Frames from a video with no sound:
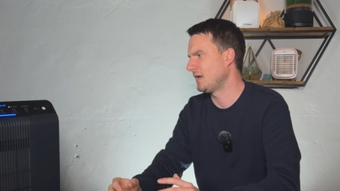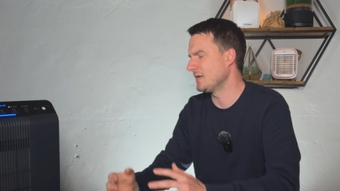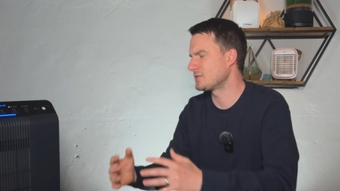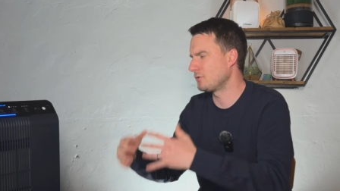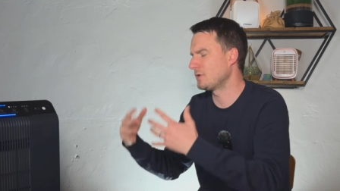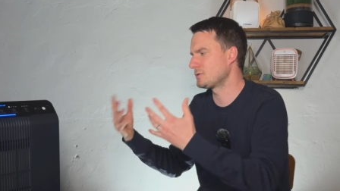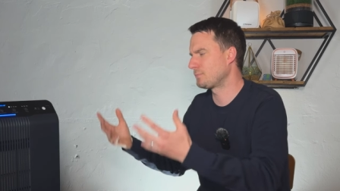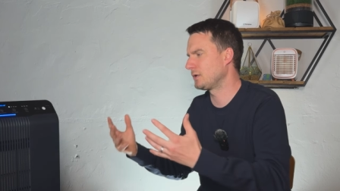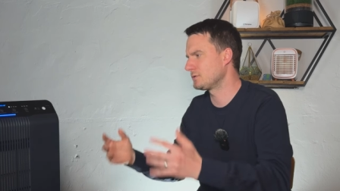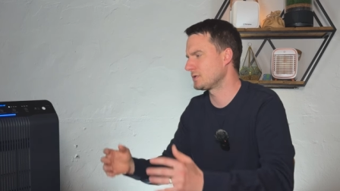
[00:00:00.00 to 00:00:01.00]
uh, so those
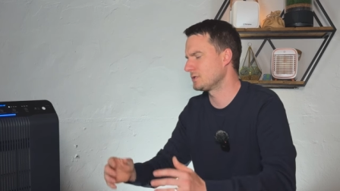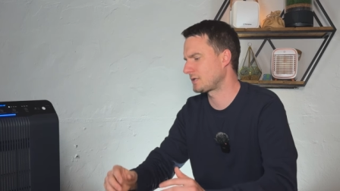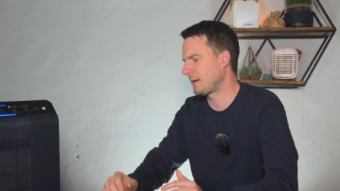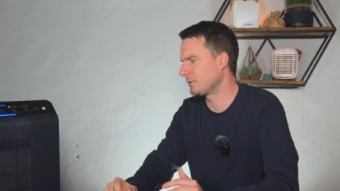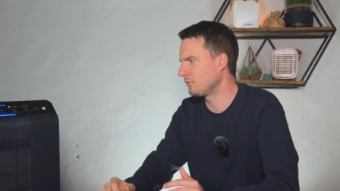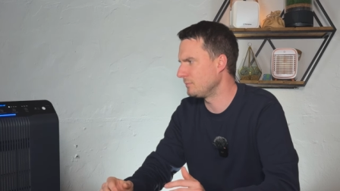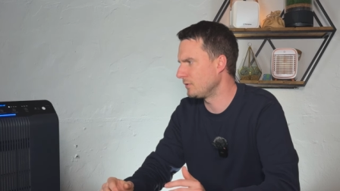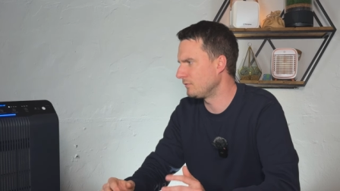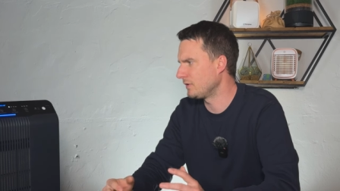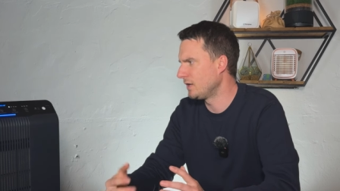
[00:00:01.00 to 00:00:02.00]
pollutants can be
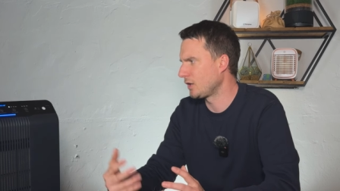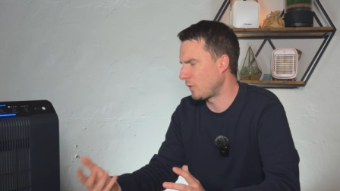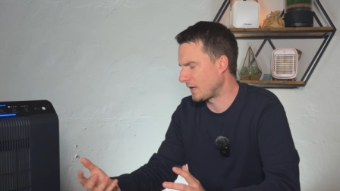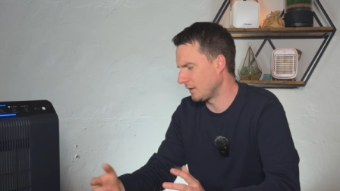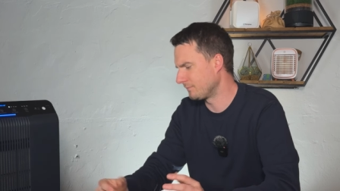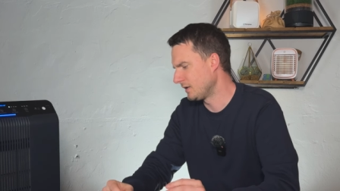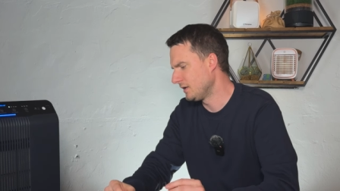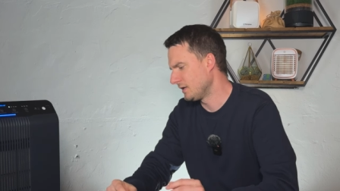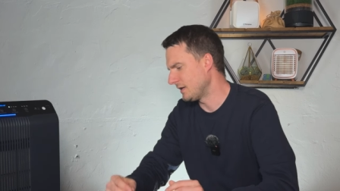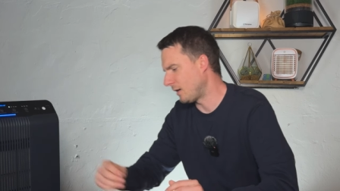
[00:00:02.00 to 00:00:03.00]
removed quicker.
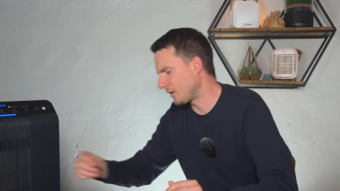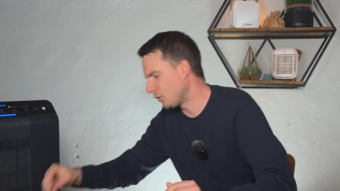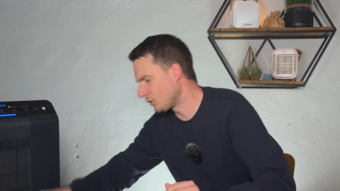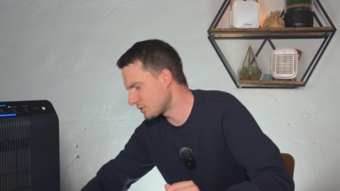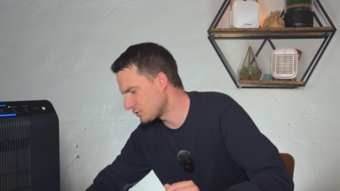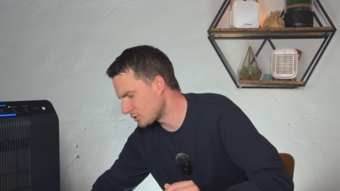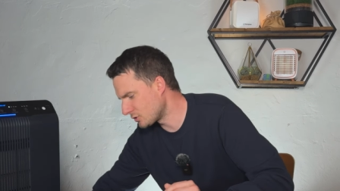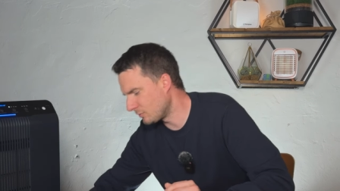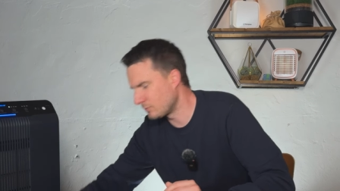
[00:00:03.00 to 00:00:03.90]
Now it also does come